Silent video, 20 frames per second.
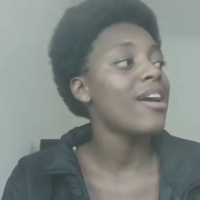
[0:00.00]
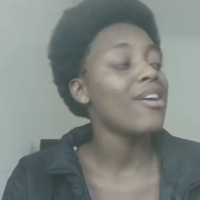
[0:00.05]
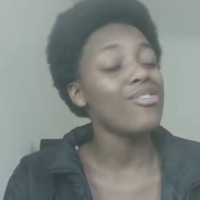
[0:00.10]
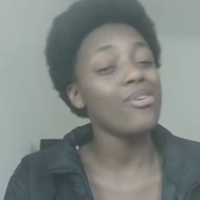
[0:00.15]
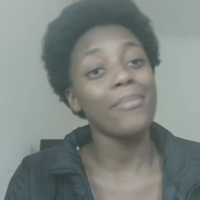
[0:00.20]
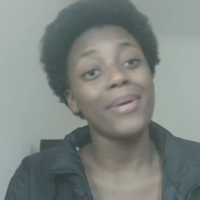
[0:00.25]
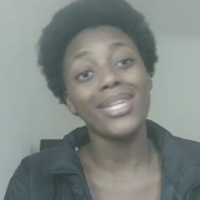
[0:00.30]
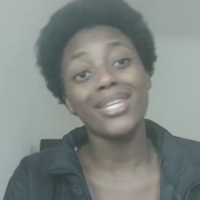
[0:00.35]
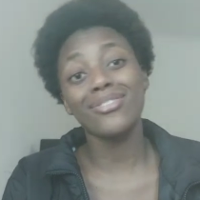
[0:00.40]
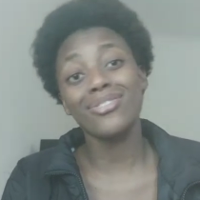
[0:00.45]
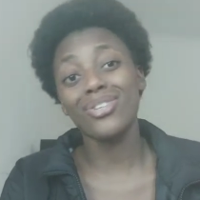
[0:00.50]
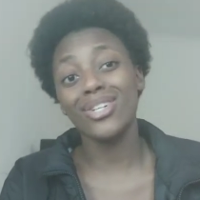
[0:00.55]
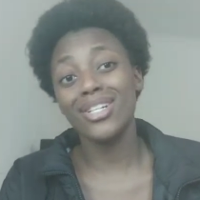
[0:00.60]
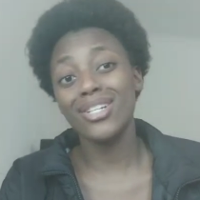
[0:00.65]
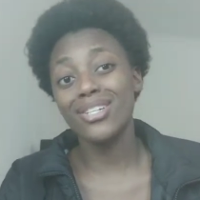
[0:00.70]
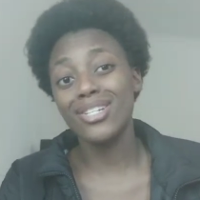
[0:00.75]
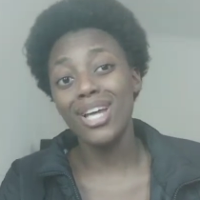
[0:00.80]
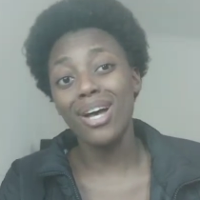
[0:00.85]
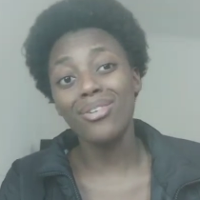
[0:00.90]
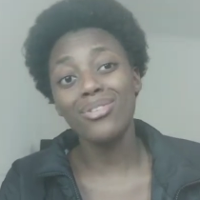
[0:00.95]
your mother's gonna
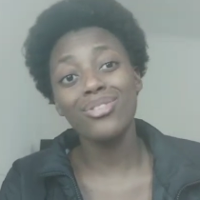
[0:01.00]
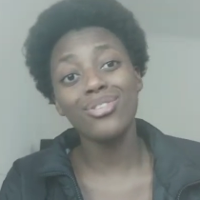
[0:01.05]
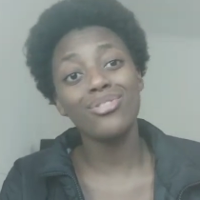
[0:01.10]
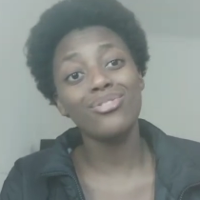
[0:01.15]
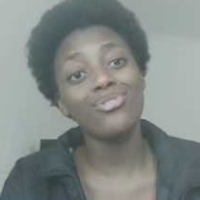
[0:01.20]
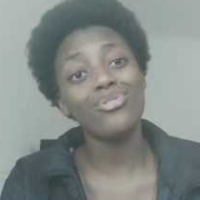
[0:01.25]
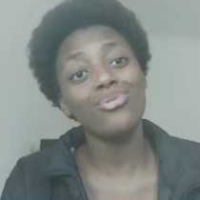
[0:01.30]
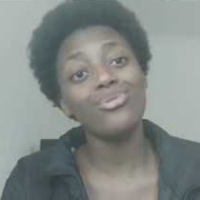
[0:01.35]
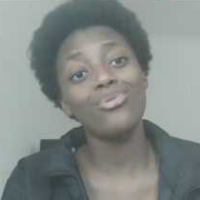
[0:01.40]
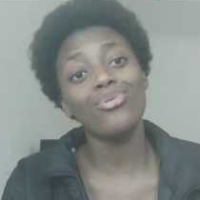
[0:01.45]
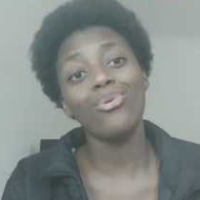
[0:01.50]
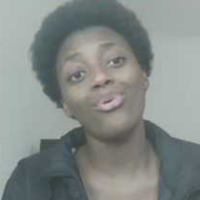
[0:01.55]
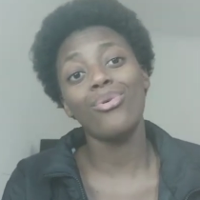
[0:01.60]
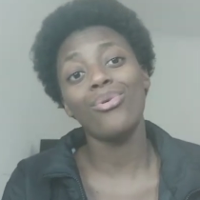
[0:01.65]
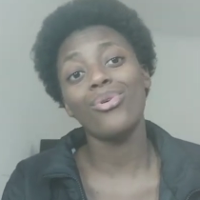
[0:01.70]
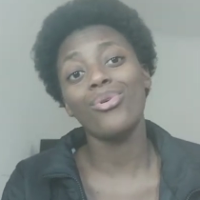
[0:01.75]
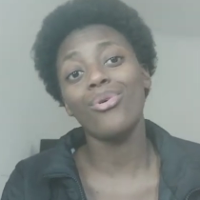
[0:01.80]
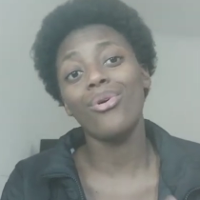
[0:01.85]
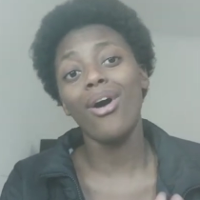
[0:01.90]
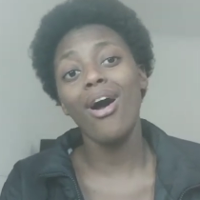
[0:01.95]
shout at you
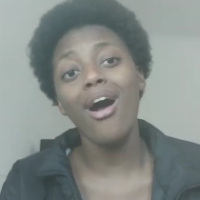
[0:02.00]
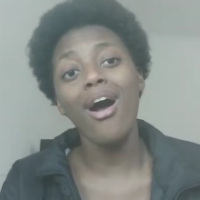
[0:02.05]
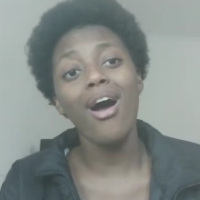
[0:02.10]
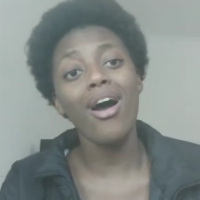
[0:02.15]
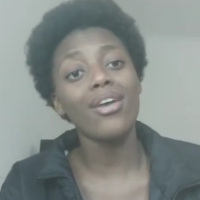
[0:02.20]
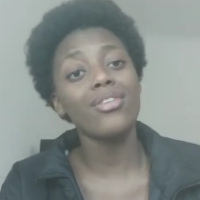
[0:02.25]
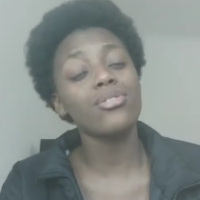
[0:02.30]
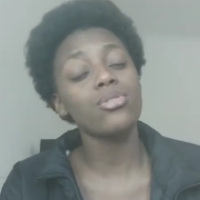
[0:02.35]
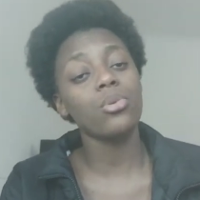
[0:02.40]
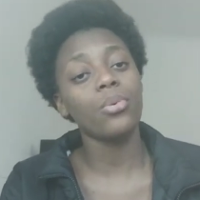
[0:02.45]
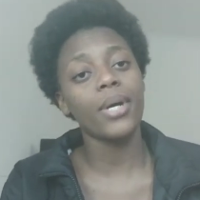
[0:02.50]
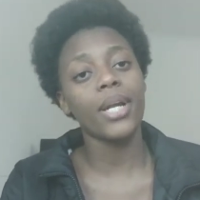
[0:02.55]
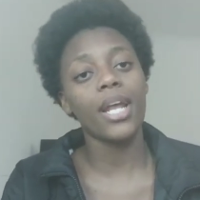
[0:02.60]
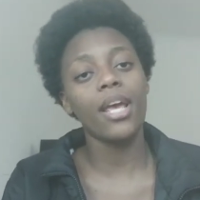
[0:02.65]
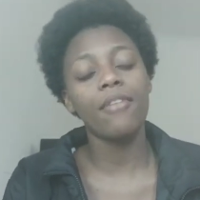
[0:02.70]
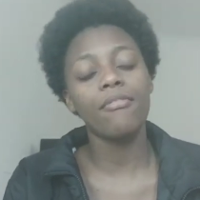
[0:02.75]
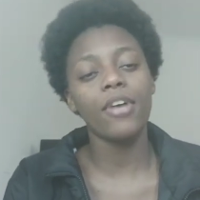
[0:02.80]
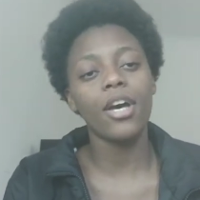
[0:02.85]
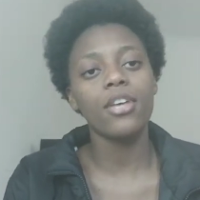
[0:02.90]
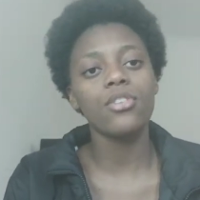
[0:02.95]
or your aunts or
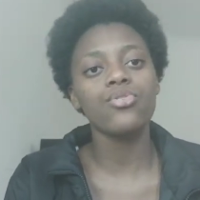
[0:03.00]
whatever.